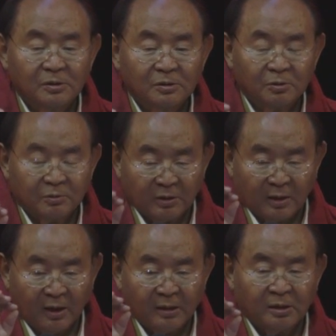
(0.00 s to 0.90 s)
So the
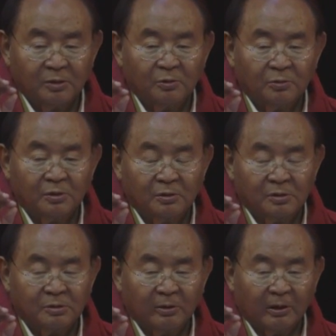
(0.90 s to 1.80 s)
antidote to
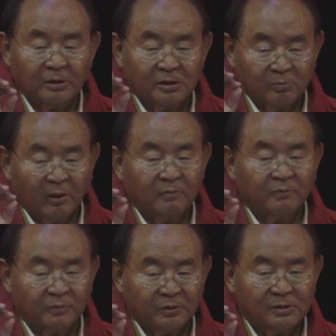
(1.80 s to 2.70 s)
distraction is
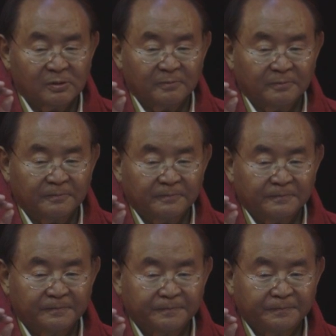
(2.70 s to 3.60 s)
mindfulness.
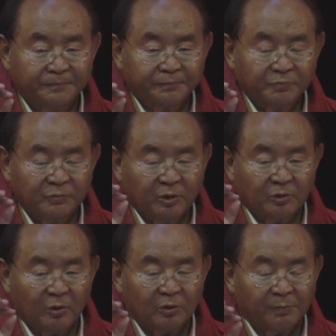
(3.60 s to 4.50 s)
They
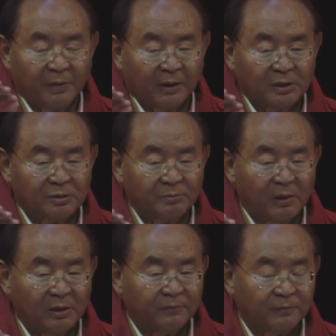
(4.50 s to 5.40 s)
taught the practice of
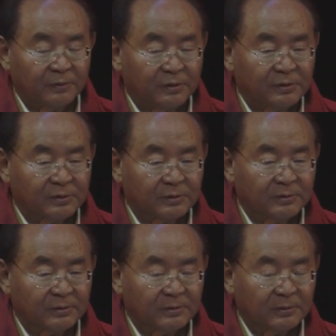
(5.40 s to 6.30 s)
mindfulness.
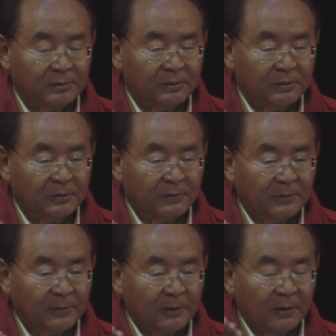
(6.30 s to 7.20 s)

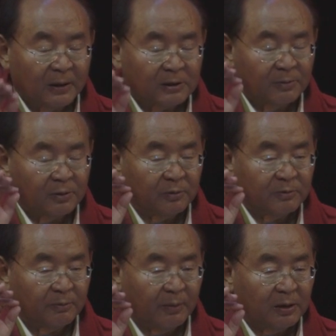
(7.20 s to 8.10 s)
Like when you have
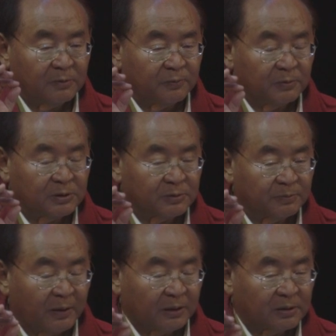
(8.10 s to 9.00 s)
the mindfulness
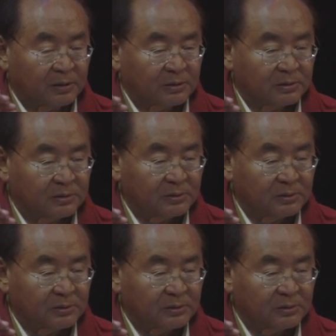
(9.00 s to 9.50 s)
practice,